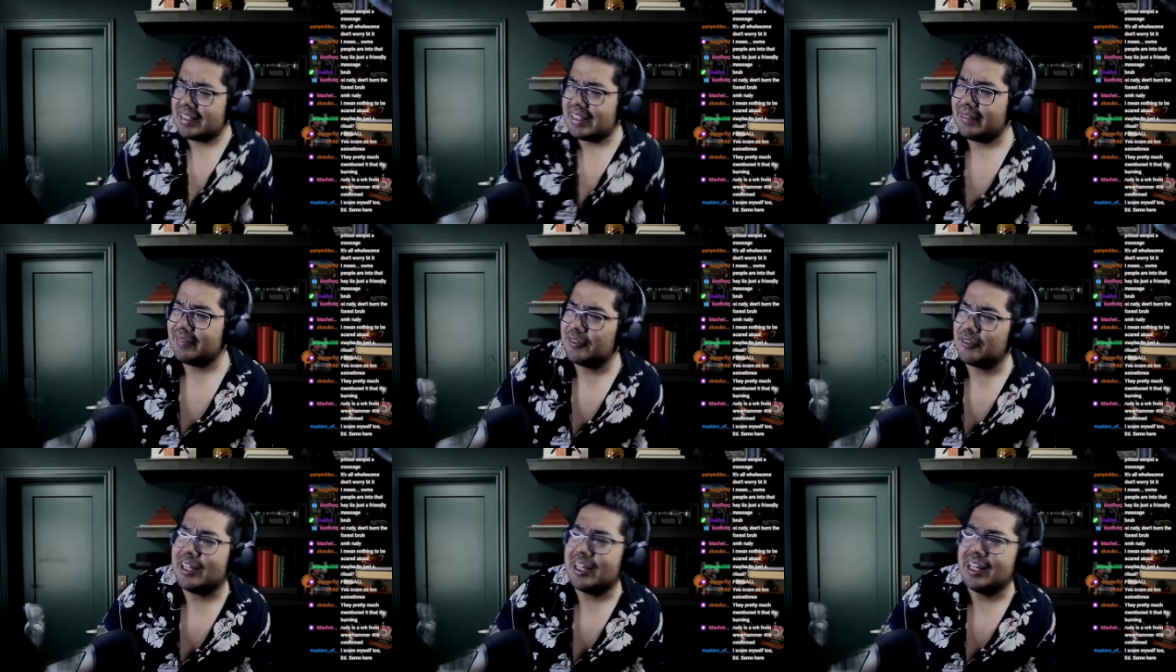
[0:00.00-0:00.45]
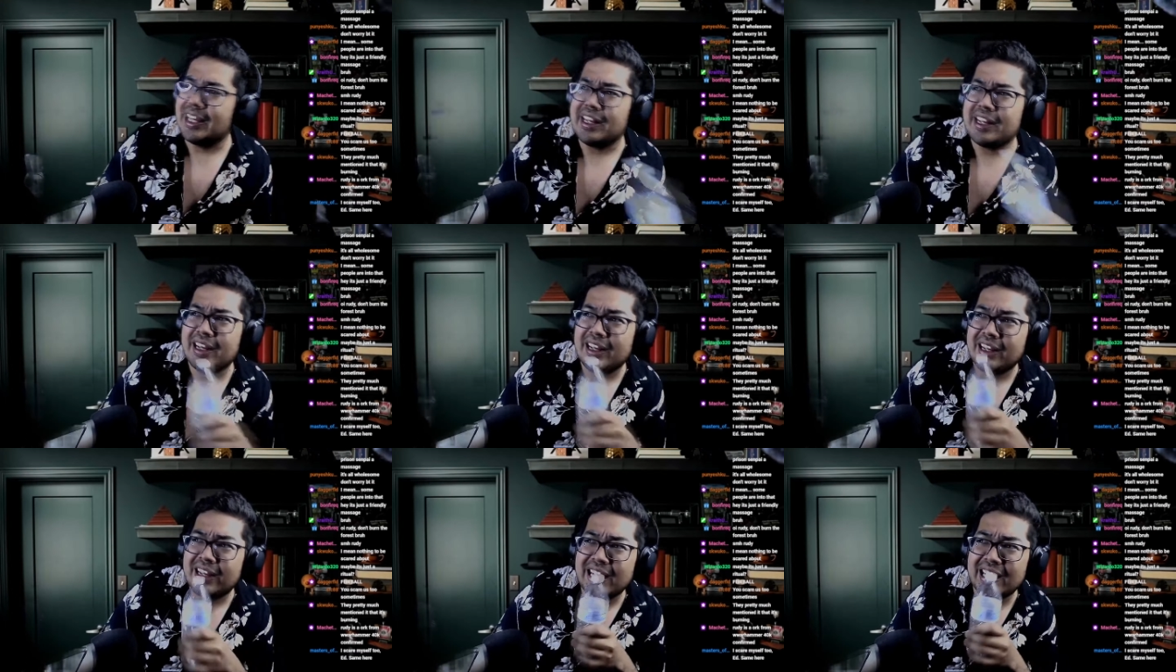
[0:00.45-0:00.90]
Evil
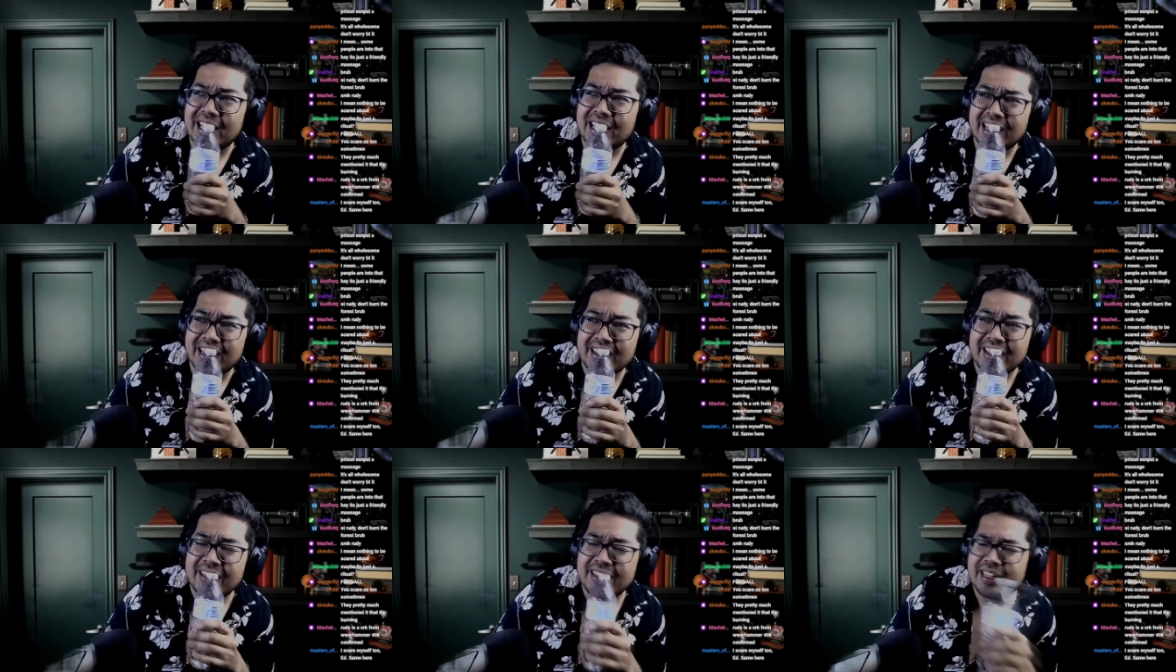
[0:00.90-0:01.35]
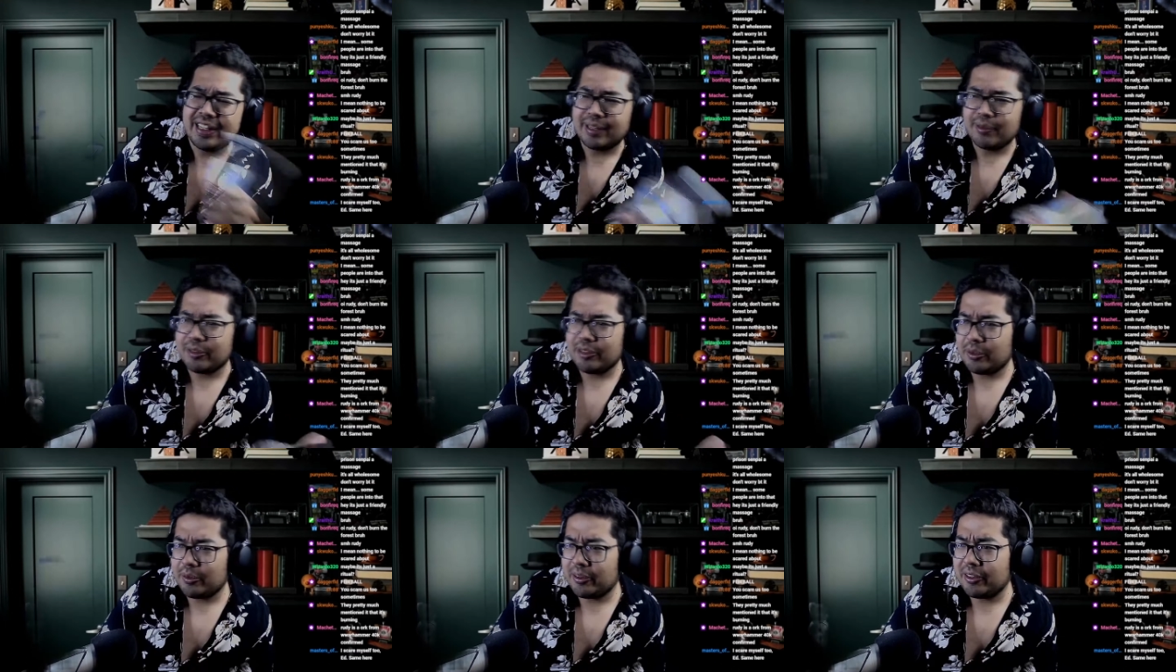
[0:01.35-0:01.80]
Ed, huh?
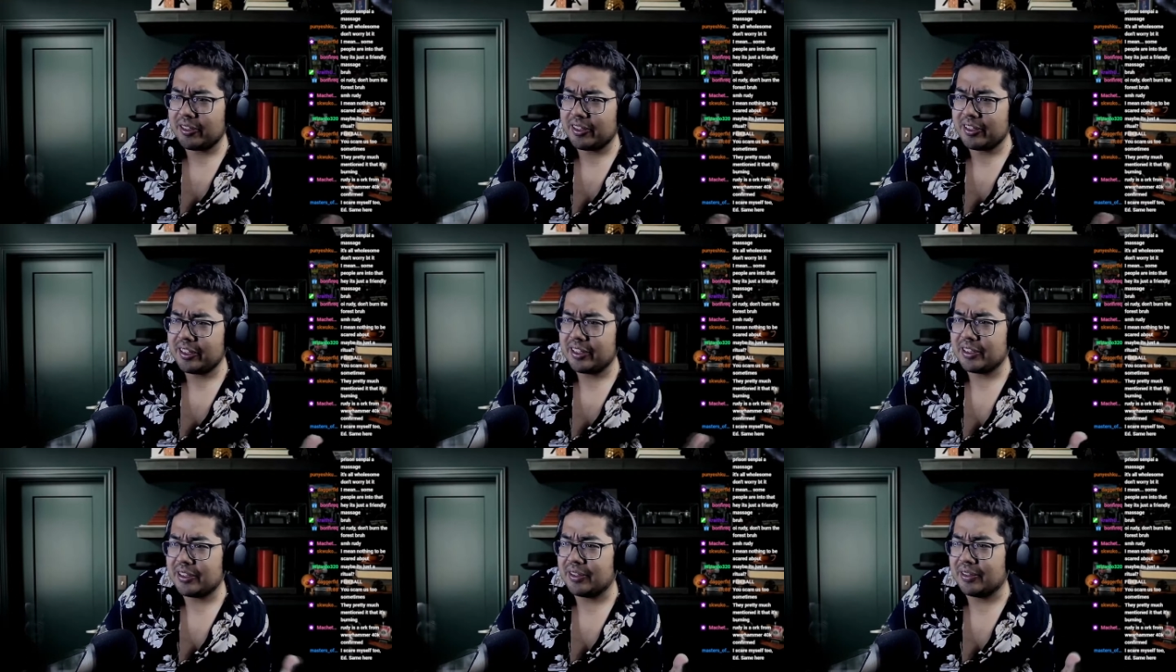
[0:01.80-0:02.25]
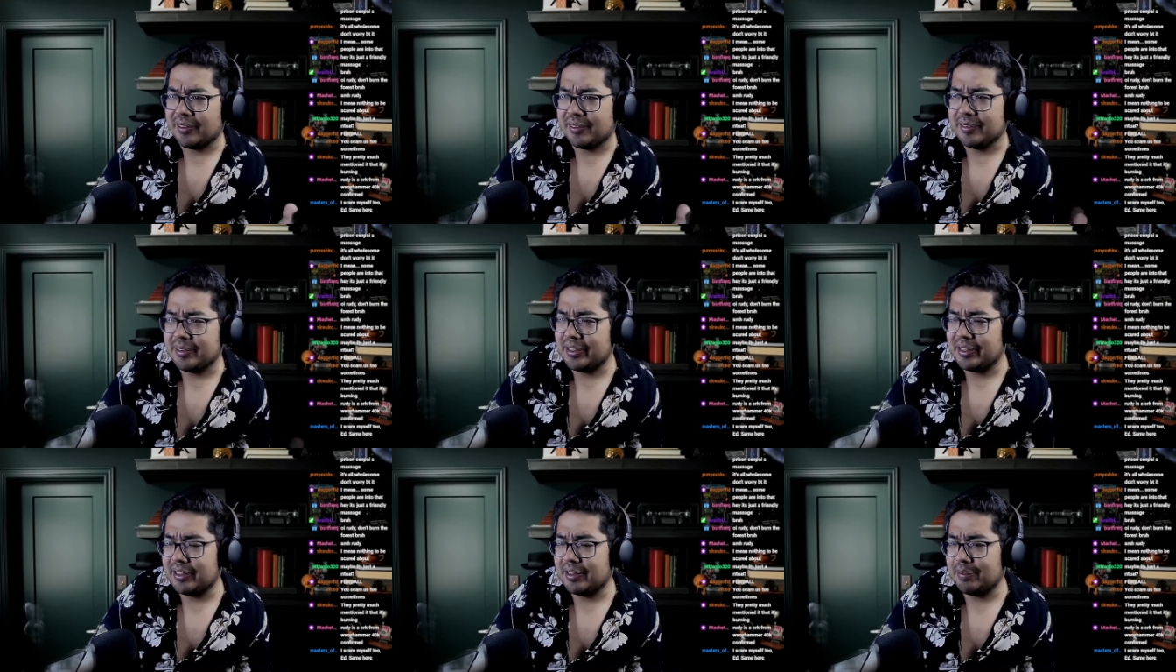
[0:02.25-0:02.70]
I wonder where they're gonna
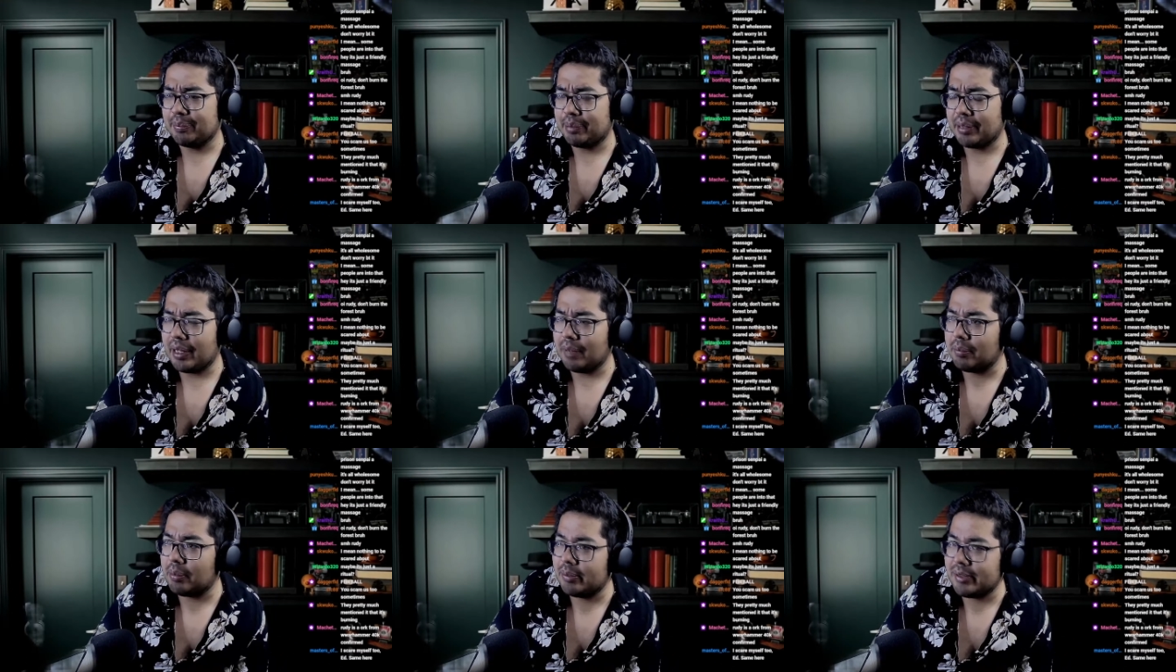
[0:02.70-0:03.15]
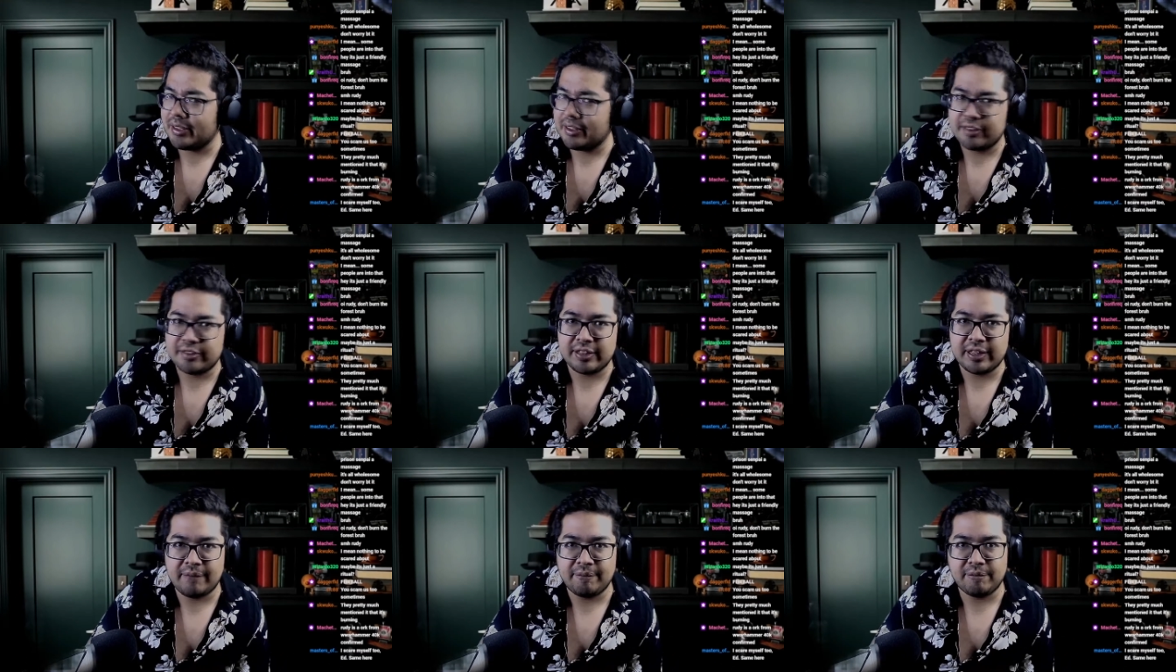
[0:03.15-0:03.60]
go. You know, probably
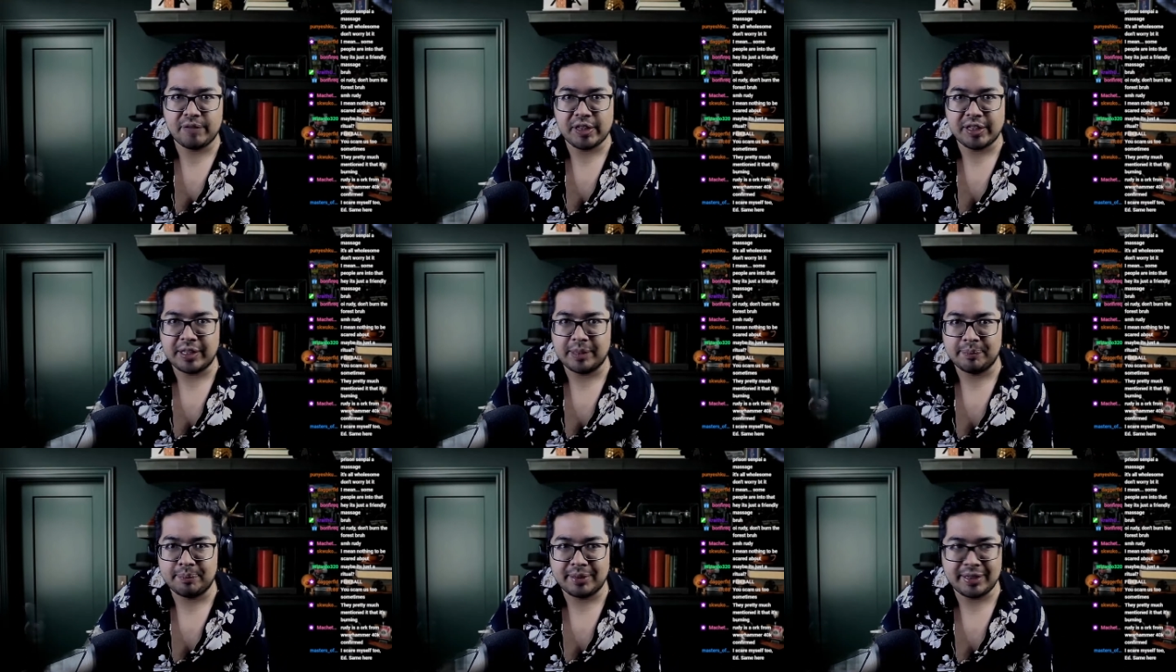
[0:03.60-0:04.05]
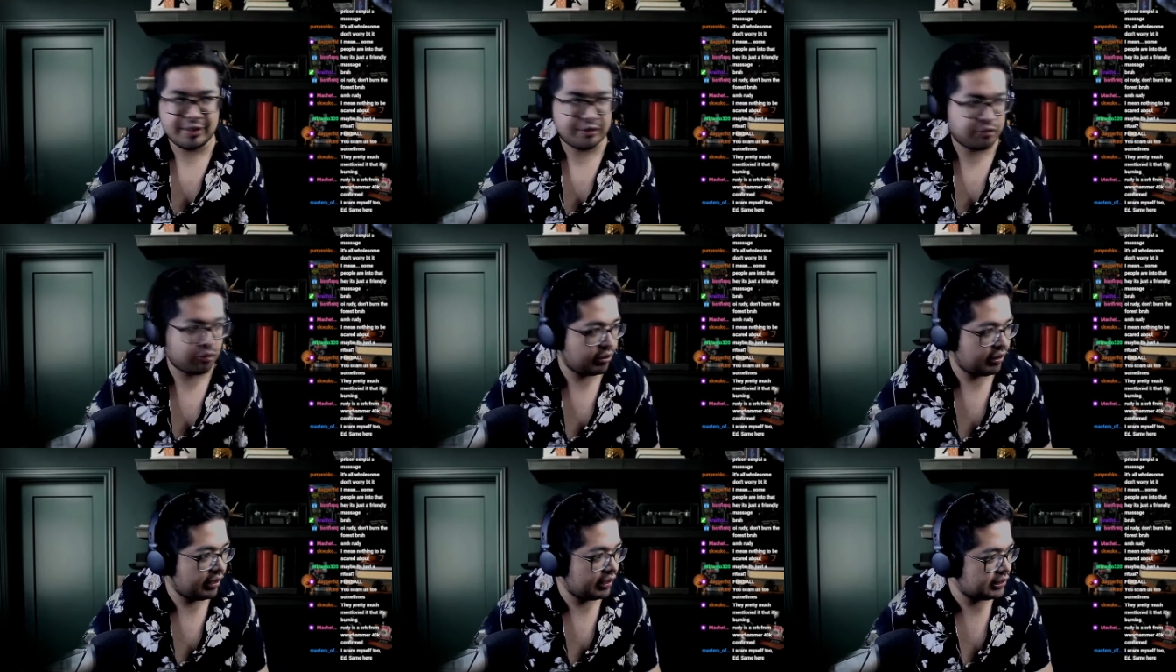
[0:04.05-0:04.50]
the same fucking
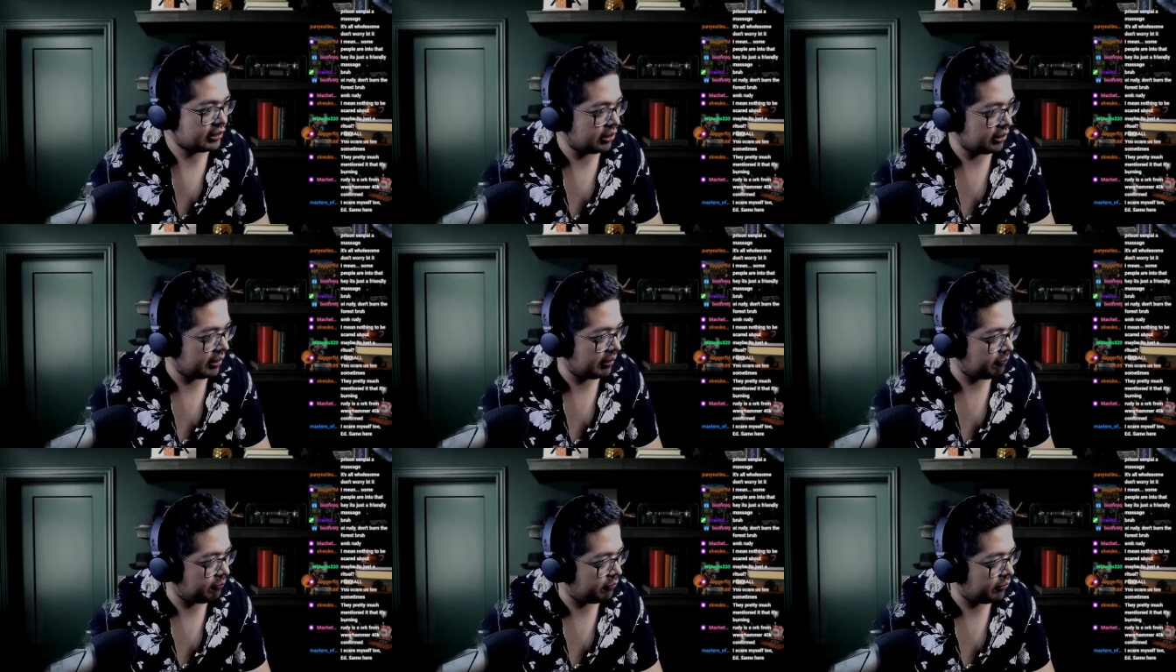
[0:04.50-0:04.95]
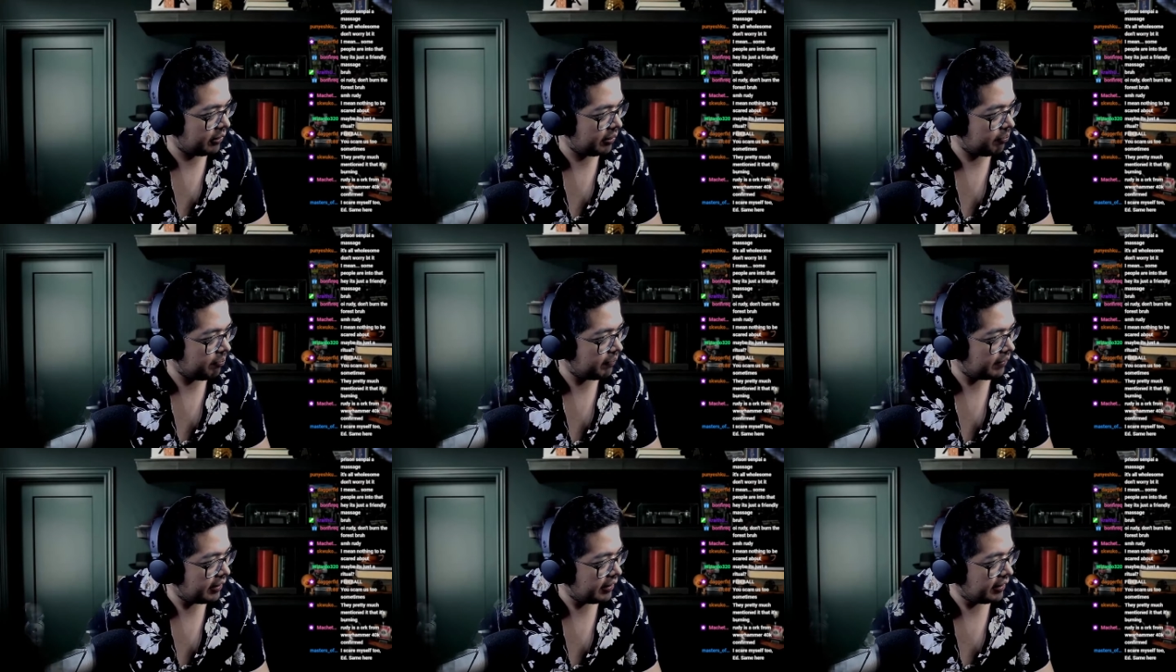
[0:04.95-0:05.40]
place where they took him
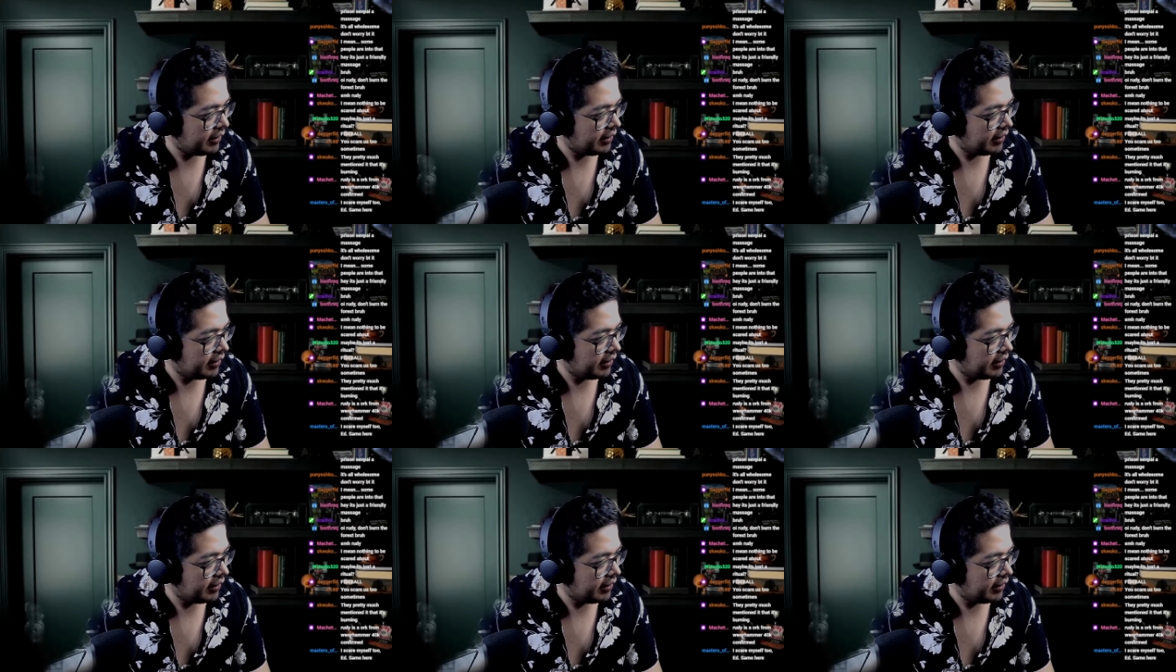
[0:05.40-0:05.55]
from.